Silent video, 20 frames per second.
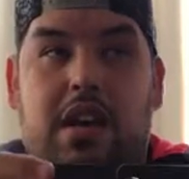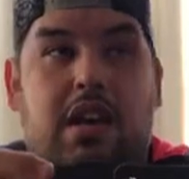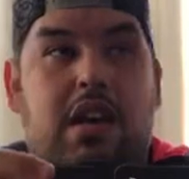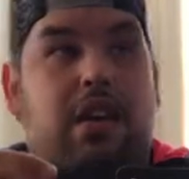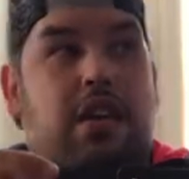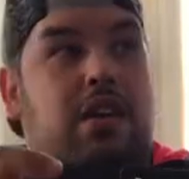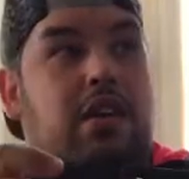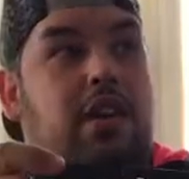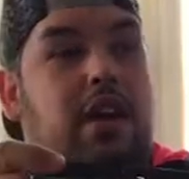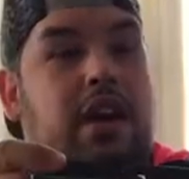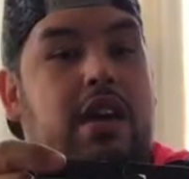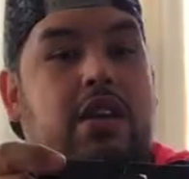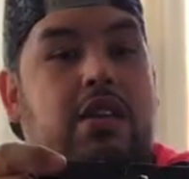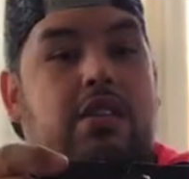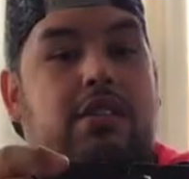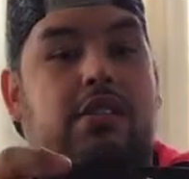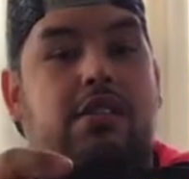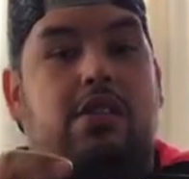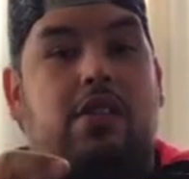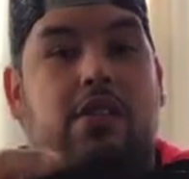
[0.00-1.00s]
You
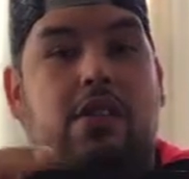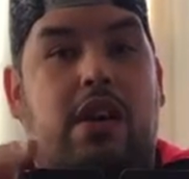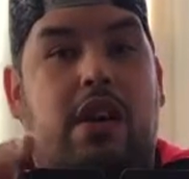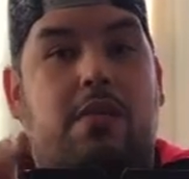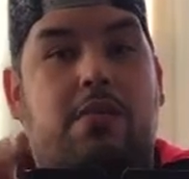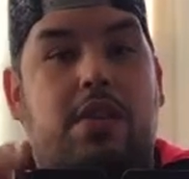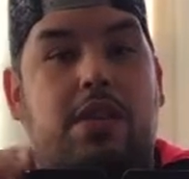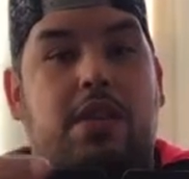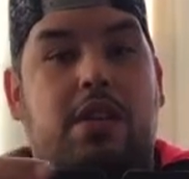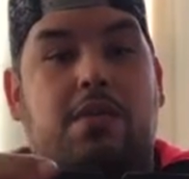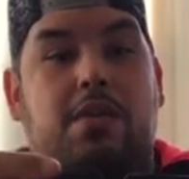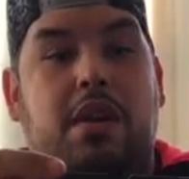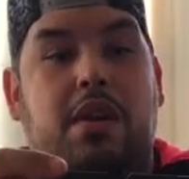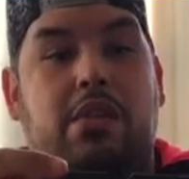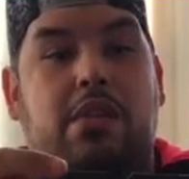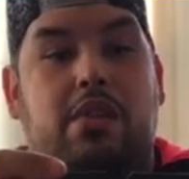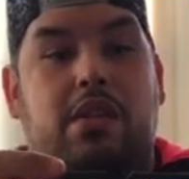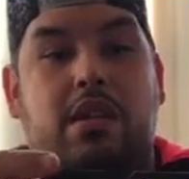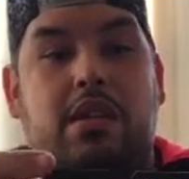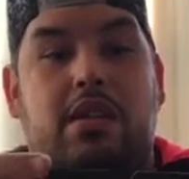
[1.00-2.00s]
guys know how much I paid
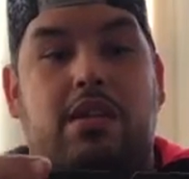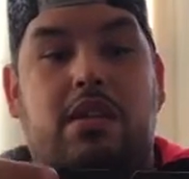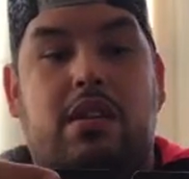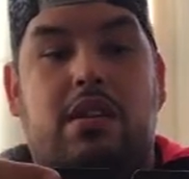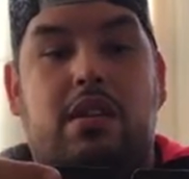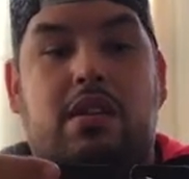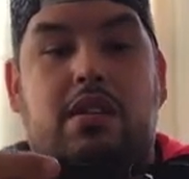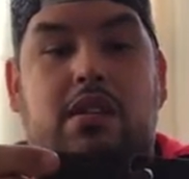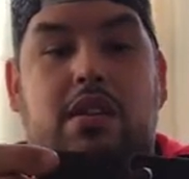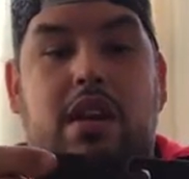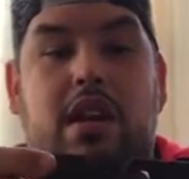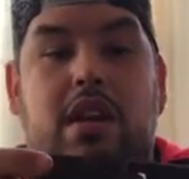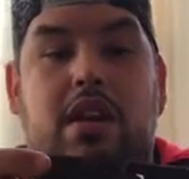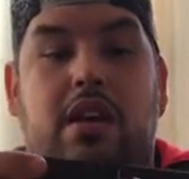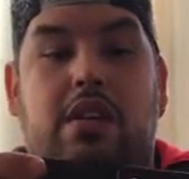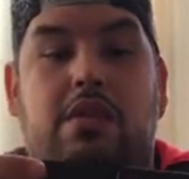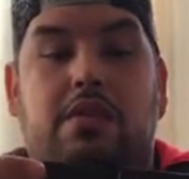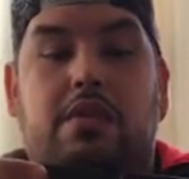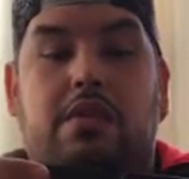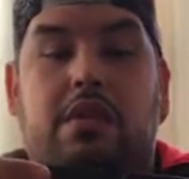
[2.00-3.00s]
for this. It's kind
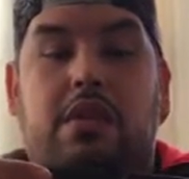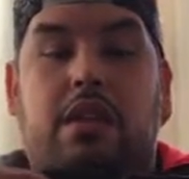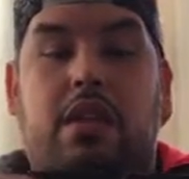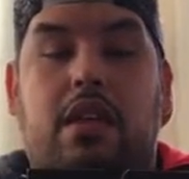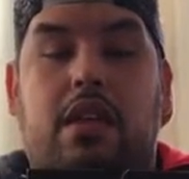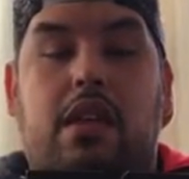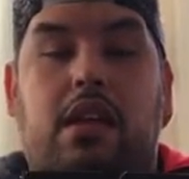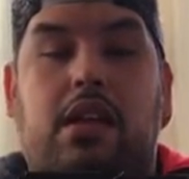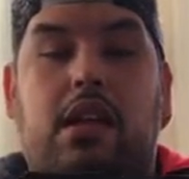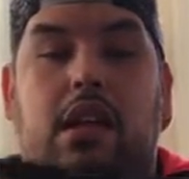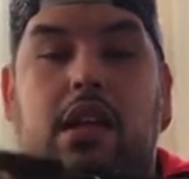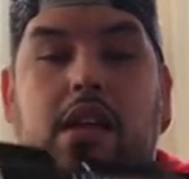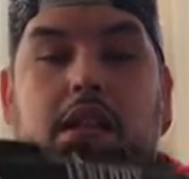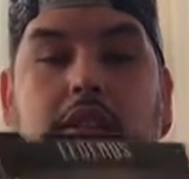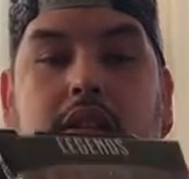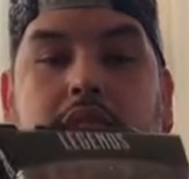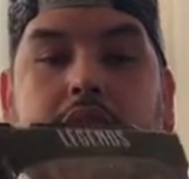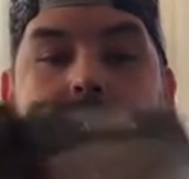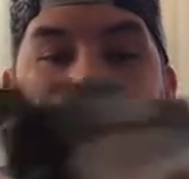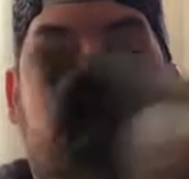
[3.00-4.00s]
of
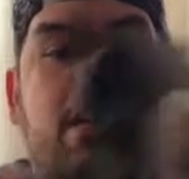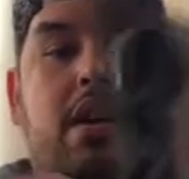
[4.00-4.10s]
ticks me